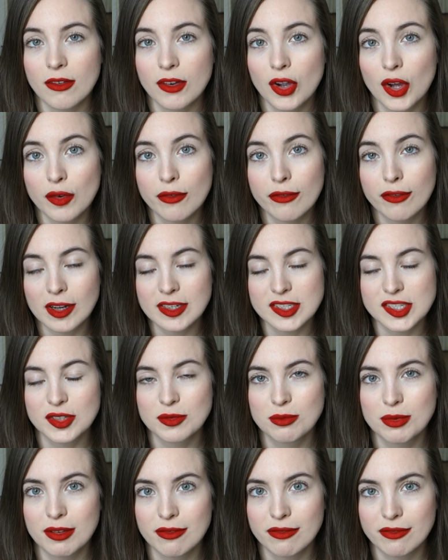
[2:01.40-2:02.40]

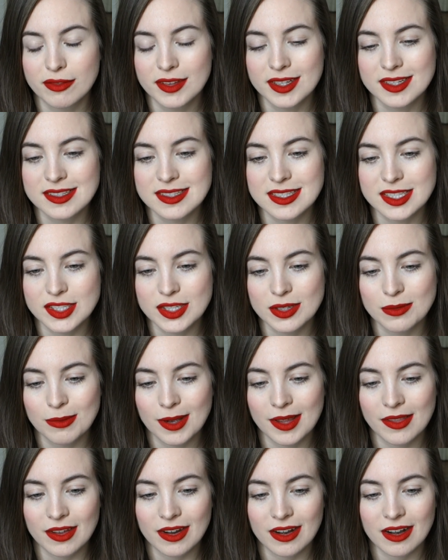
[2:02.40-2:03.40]
confronted with the decision
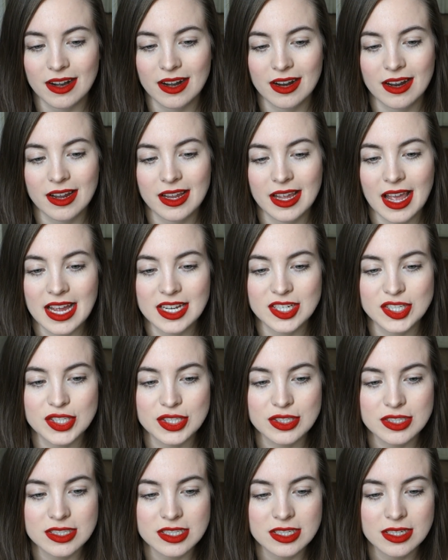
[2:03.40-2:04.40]
whether I
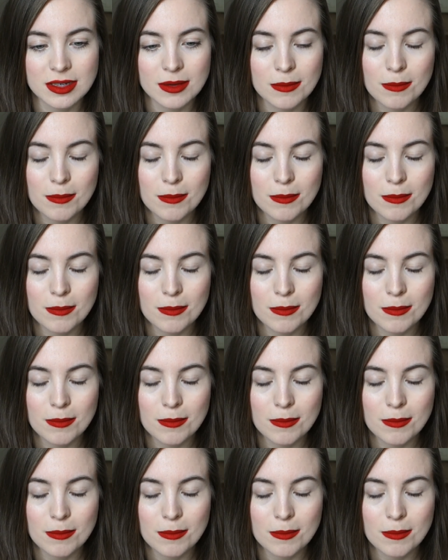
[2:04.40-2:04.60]
should